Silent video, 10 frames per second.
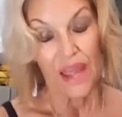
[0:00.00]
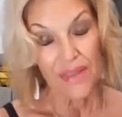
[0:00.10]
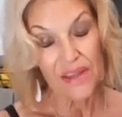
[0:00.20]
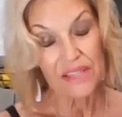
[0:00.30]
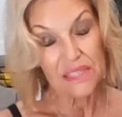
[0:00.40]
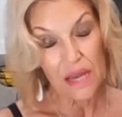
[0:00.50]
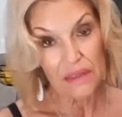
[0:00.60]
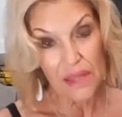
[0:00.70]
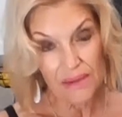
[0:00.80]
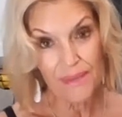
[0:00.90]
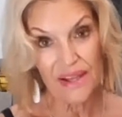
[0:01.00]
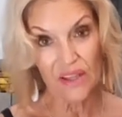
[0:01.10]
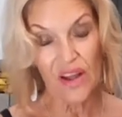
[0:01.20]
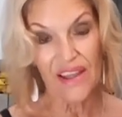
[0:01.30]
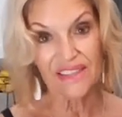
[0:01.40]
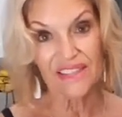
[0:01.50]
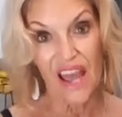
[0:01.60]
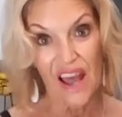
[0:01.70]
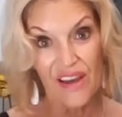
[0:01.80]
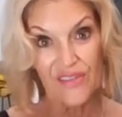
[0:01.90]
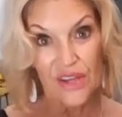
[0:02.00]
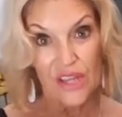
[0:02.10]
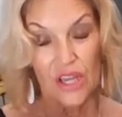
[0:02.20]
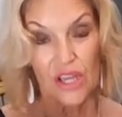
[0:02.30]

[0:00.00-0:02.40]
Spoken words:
And then a lot of my clients have